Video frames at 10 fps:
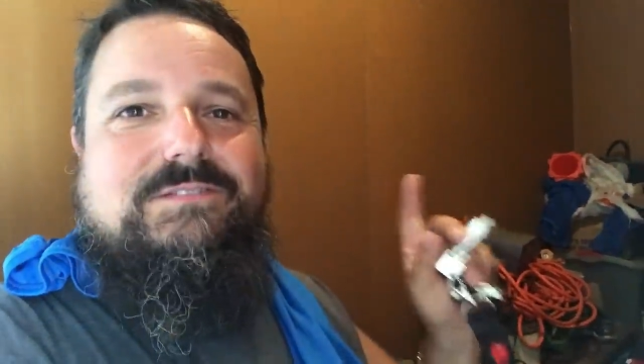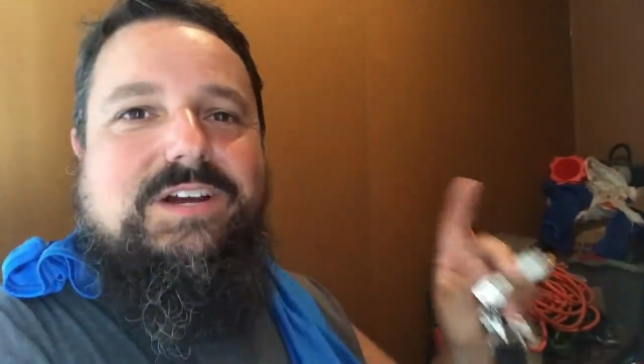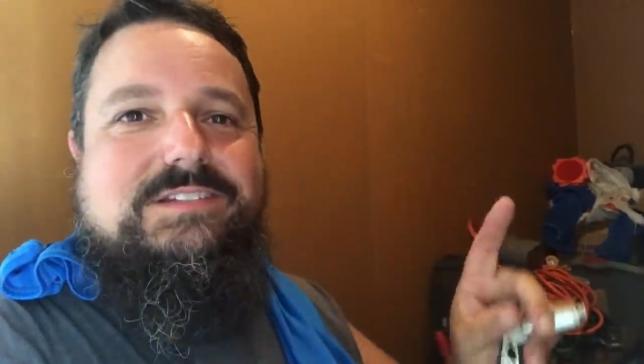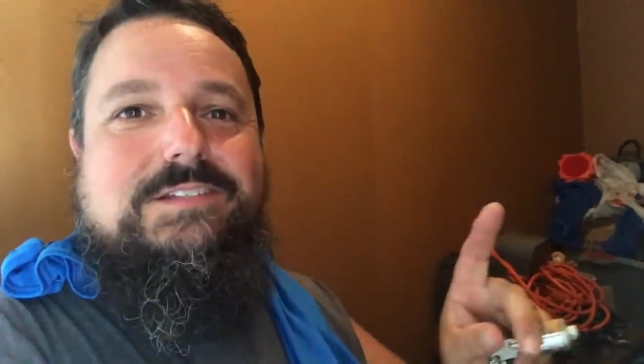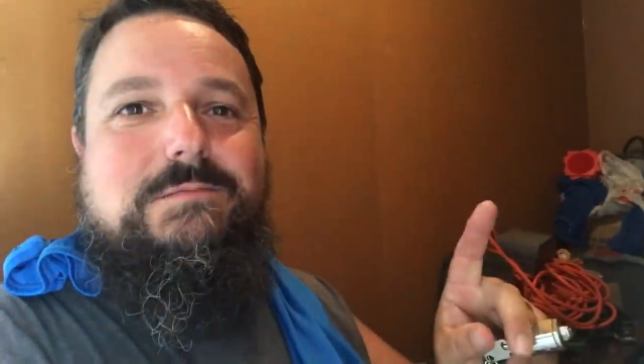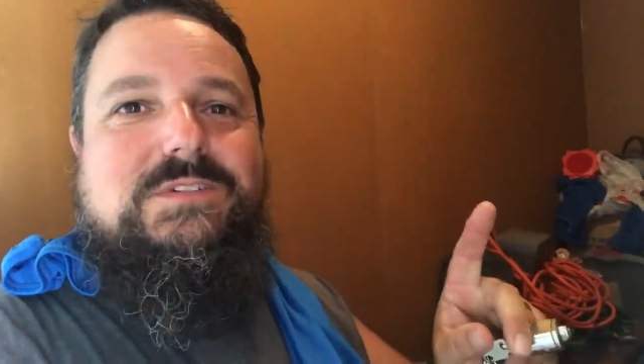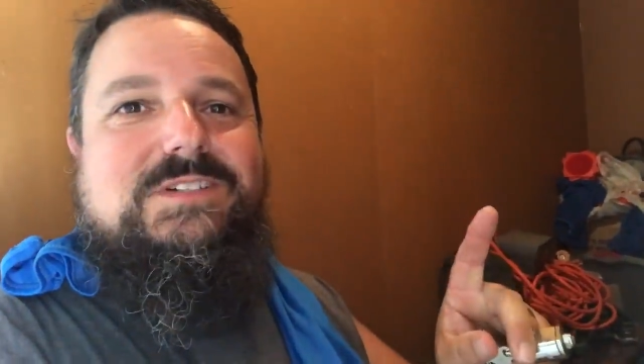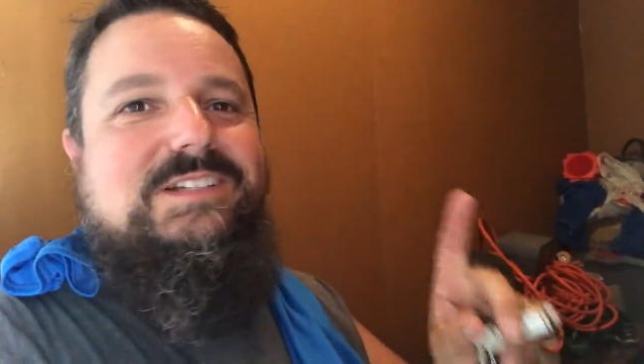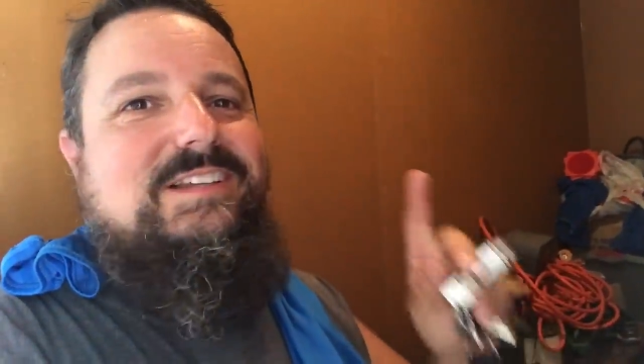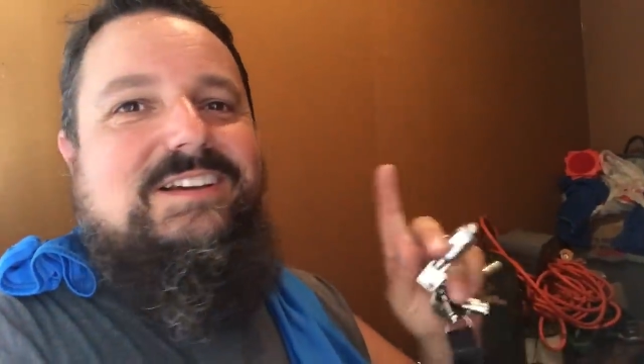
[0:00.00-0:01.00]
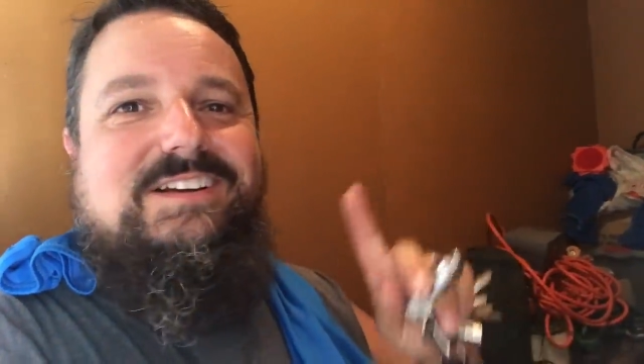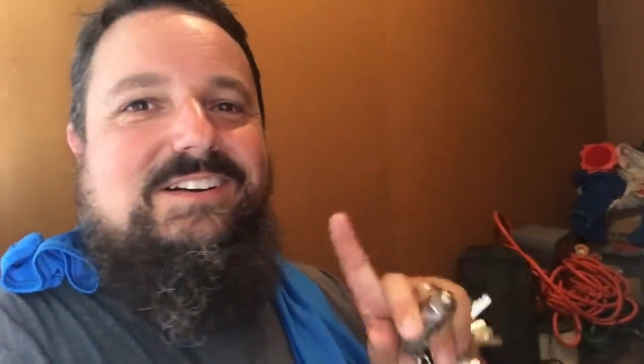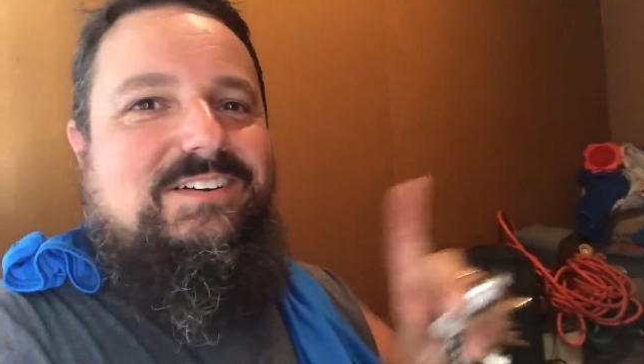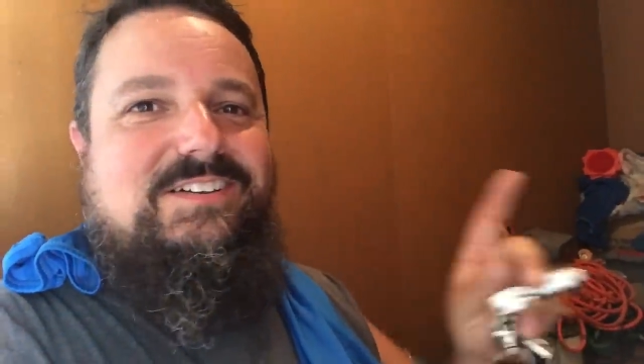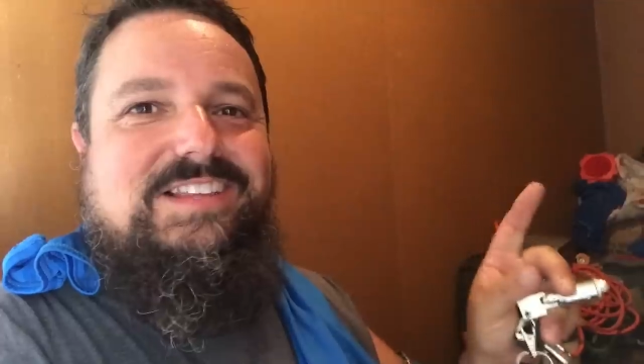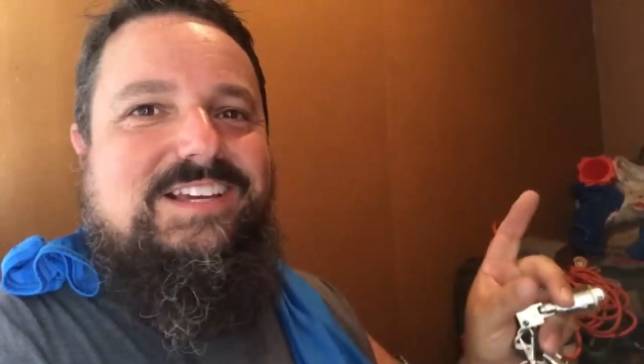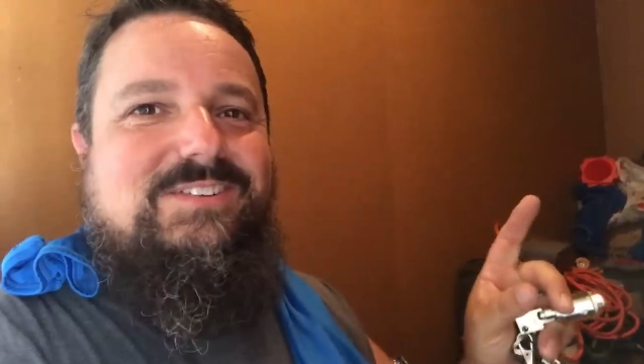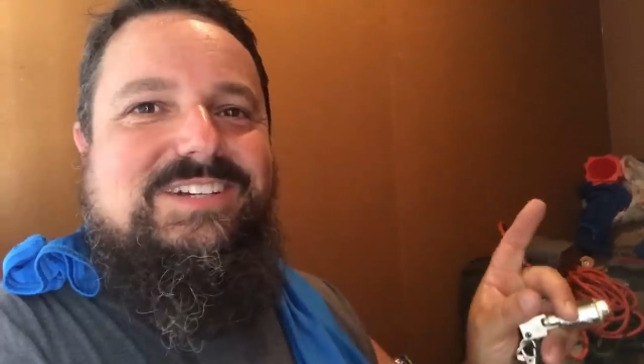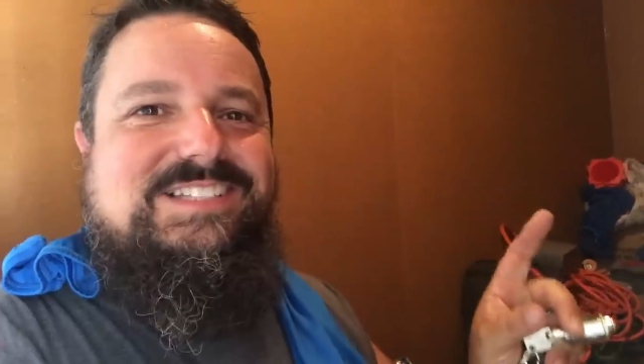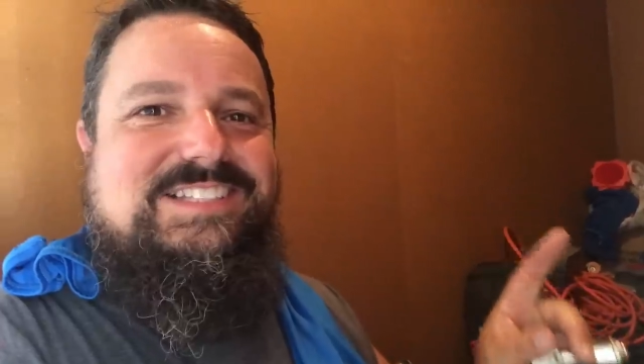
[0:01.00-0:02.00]
find something good, all that
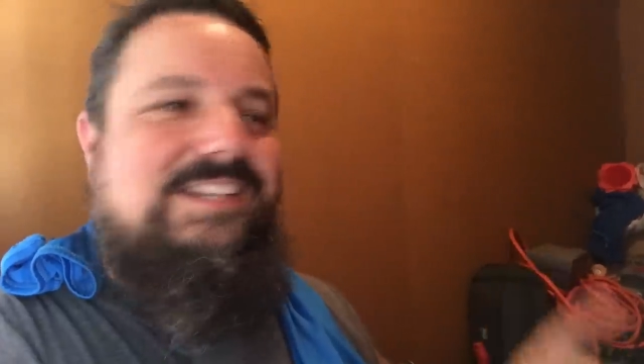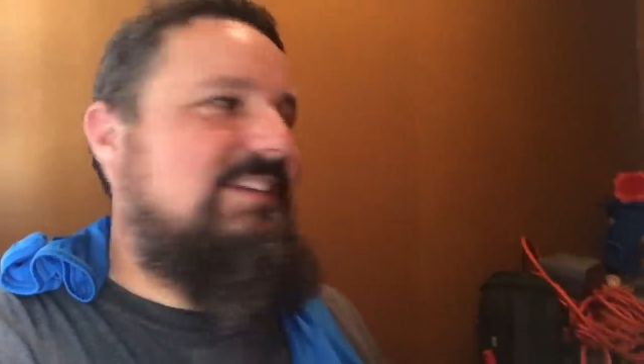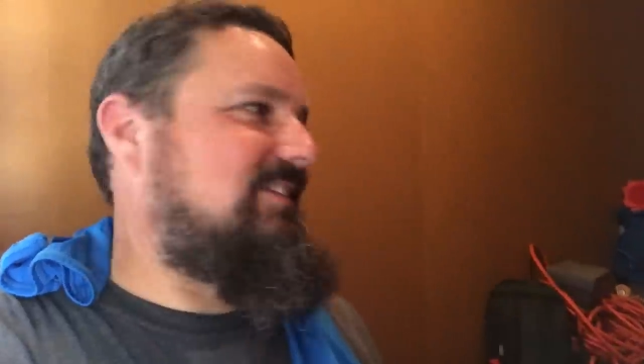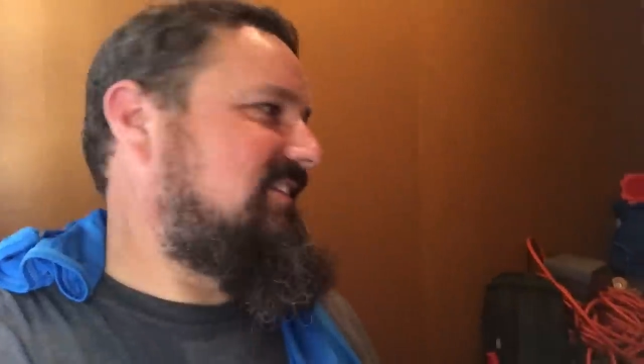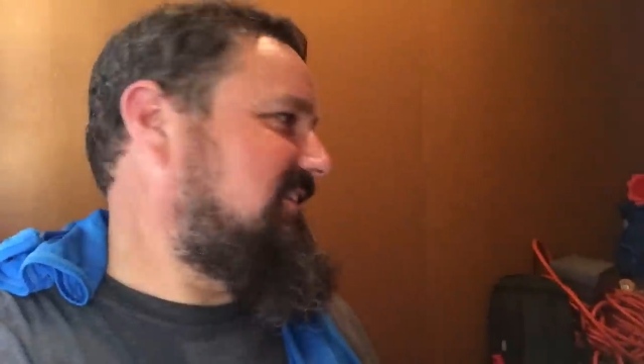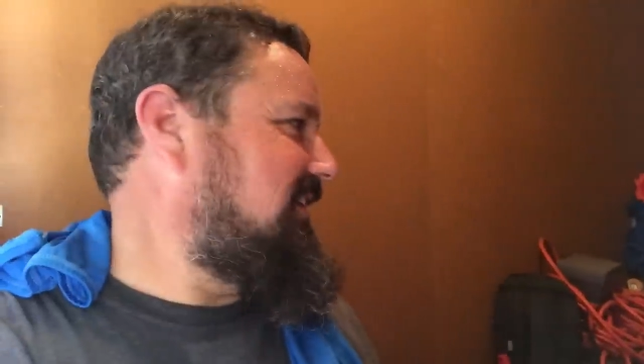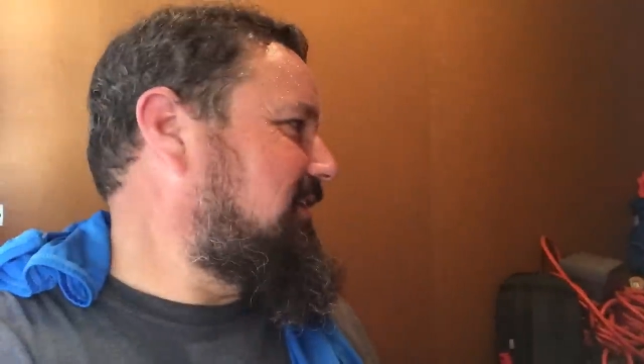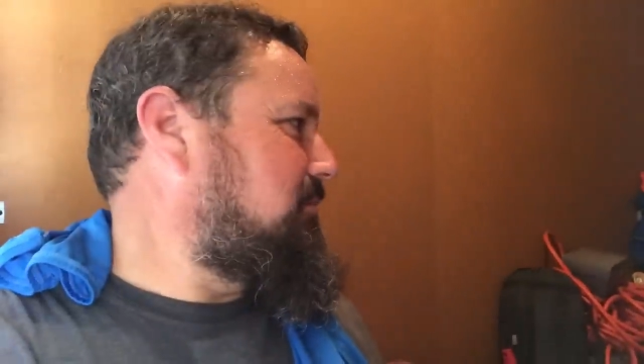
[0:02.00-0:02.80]
quickly changes.